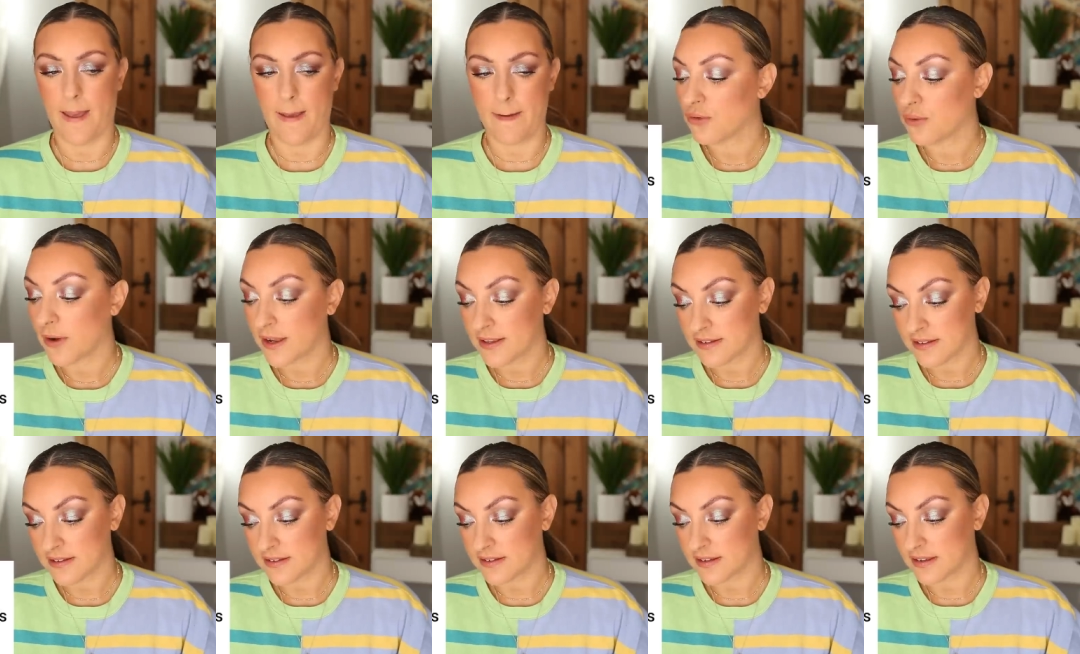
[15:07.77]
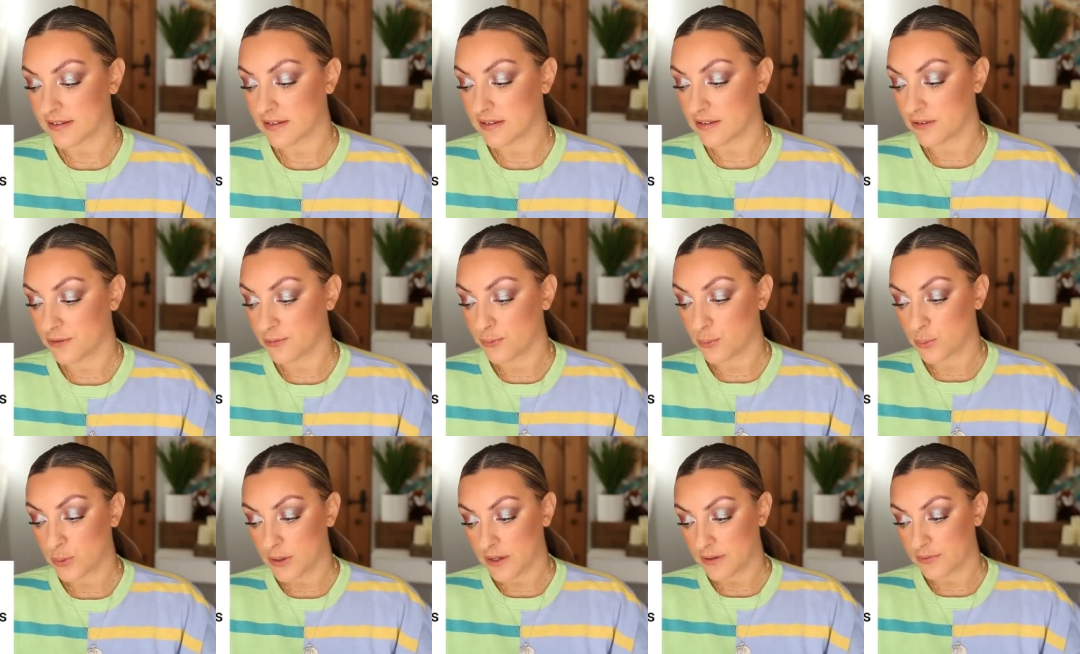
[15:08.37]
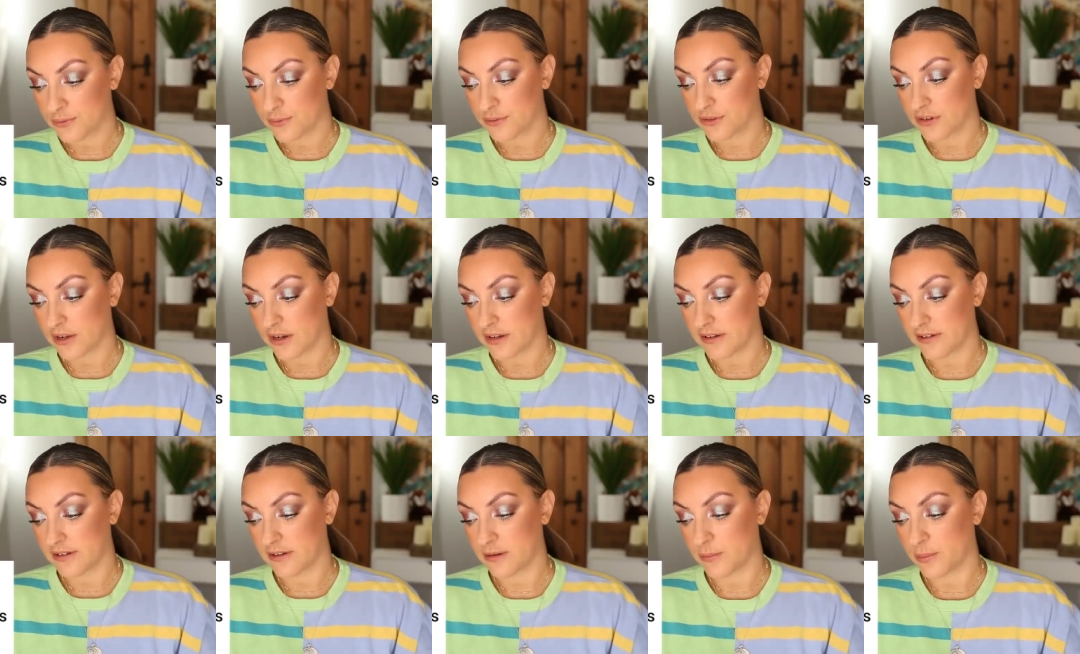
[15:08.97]
Tracy says the fallout from
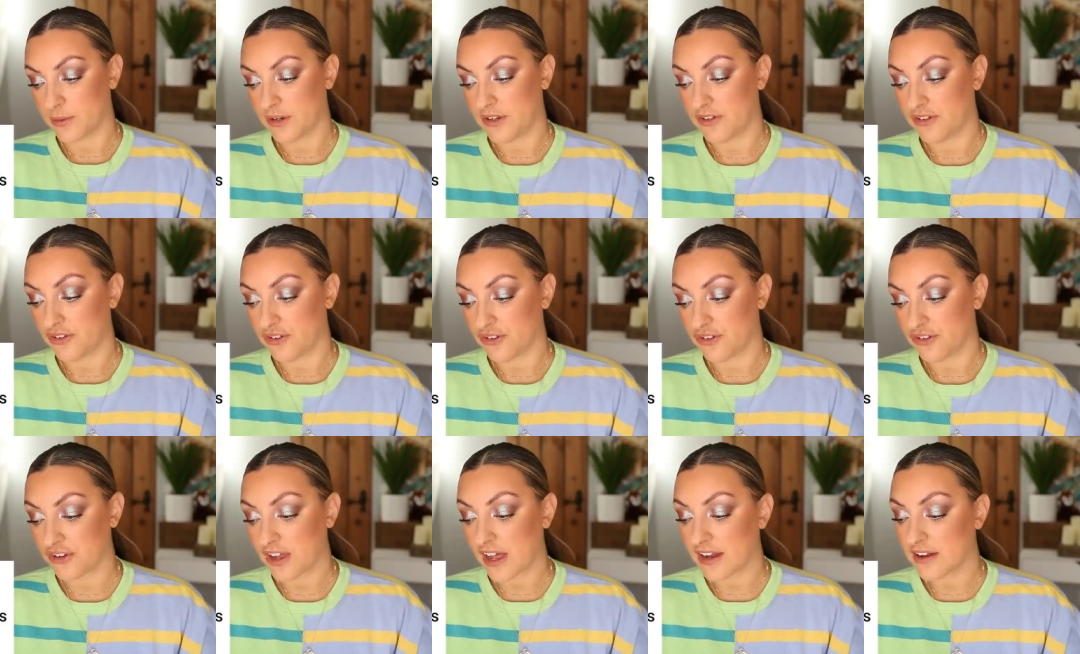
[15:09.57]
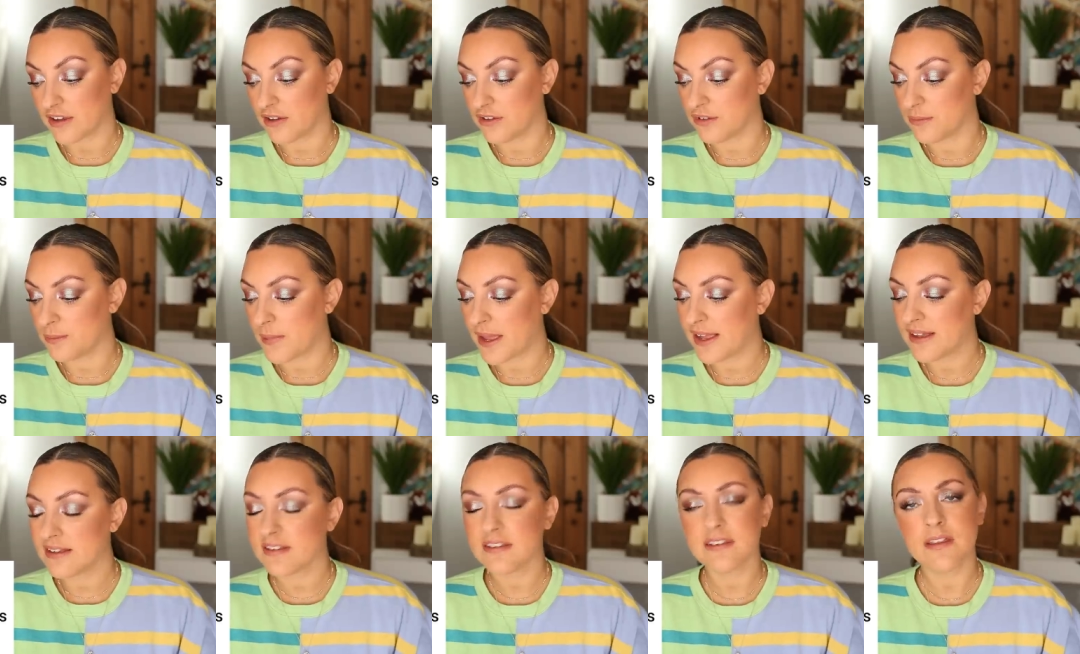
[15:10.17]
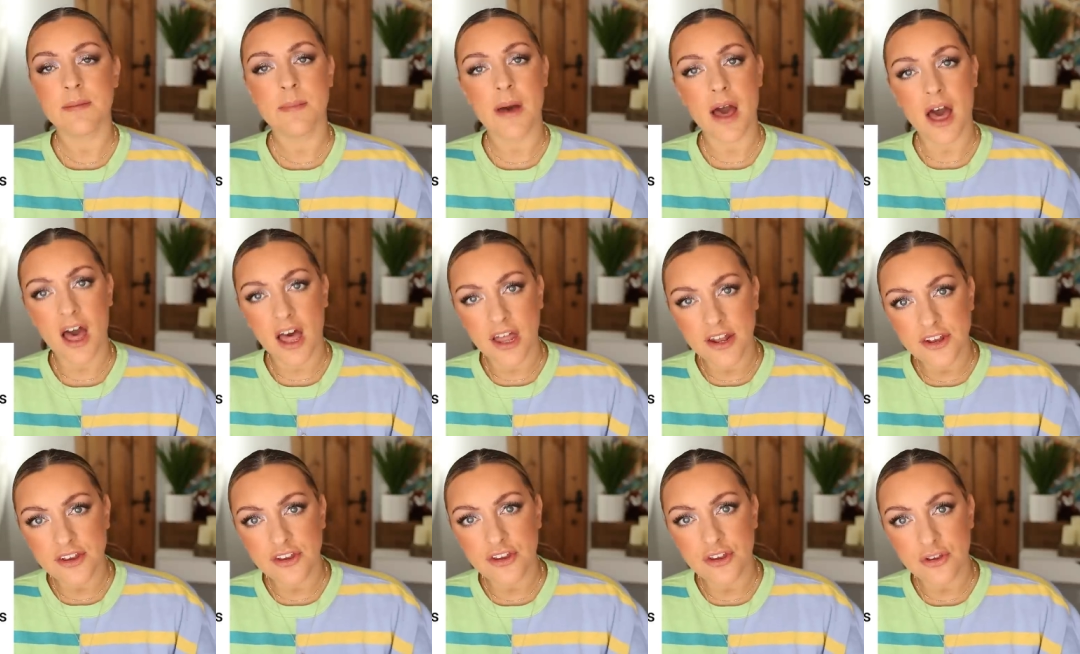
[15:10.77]
Charlotte Tilbury's shadows makes them
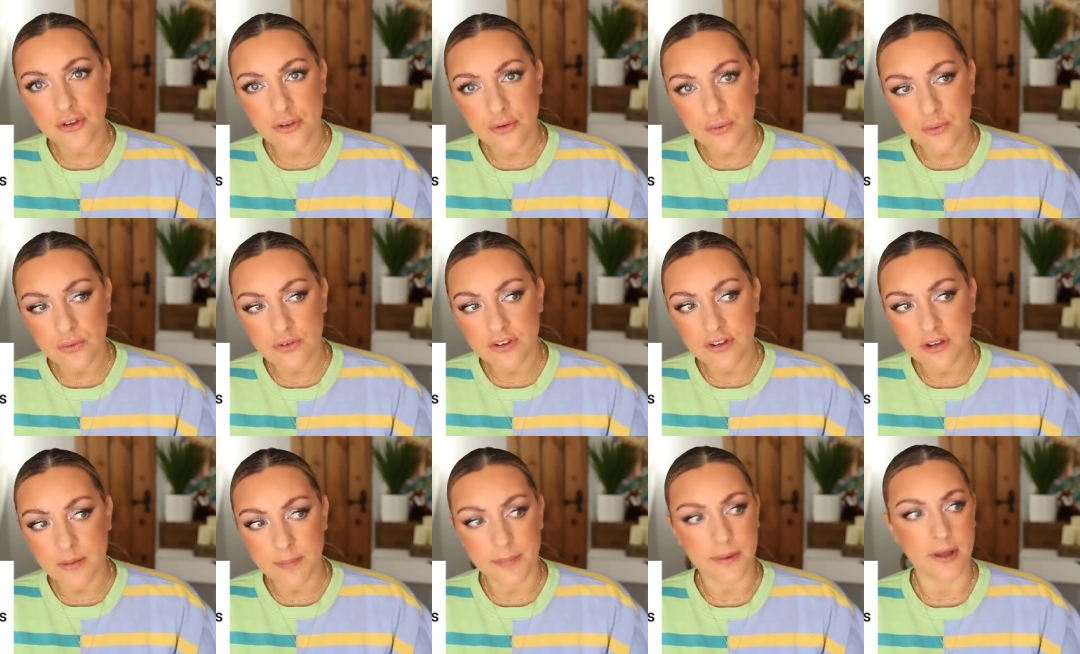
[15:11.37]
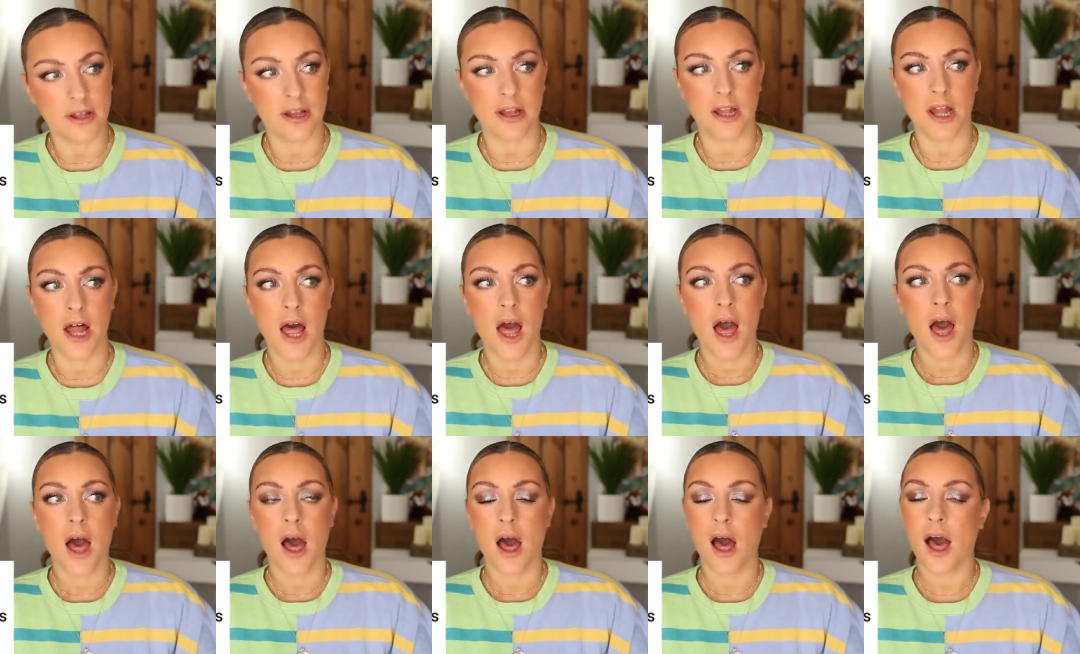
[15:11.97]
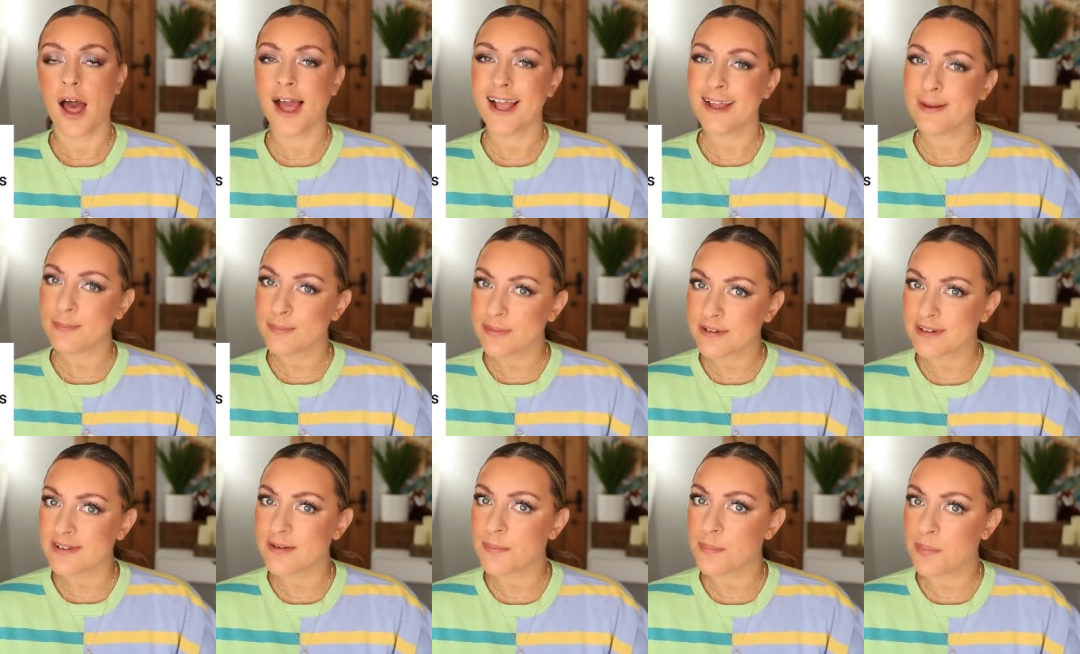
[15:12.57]
unusable. I am
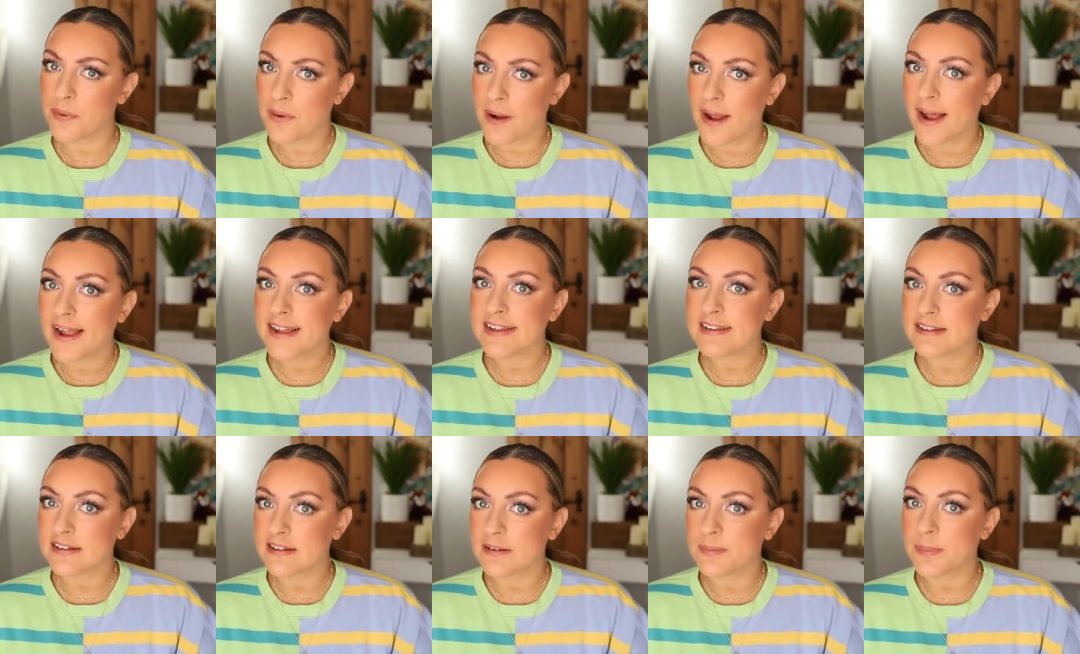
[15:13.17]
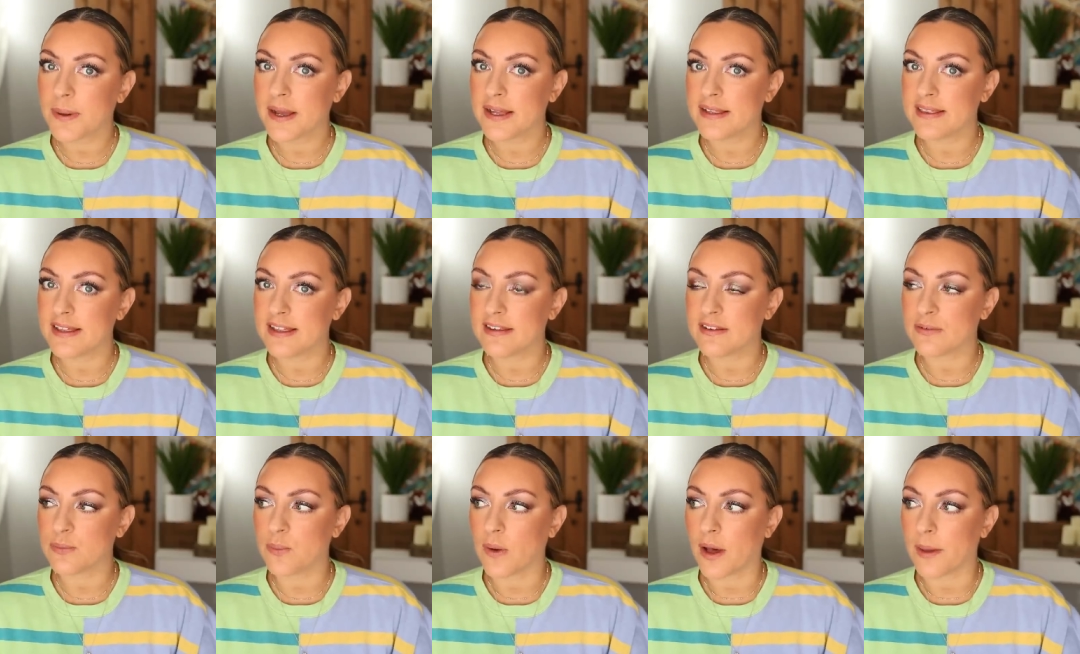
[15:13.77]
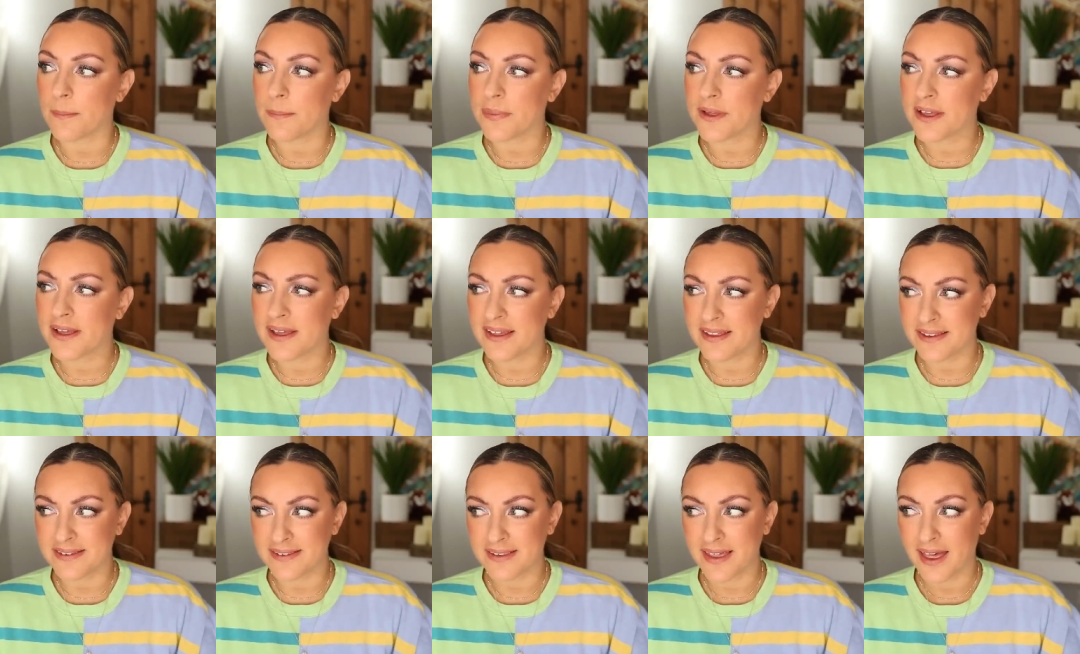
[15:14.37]
surprised by this one
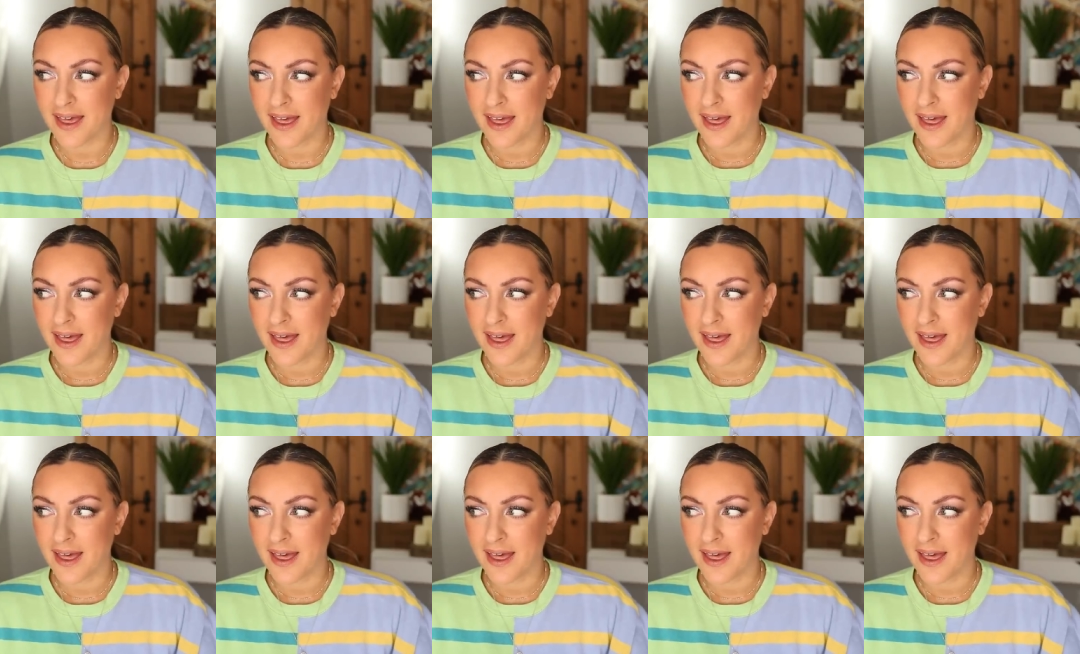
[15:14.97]
because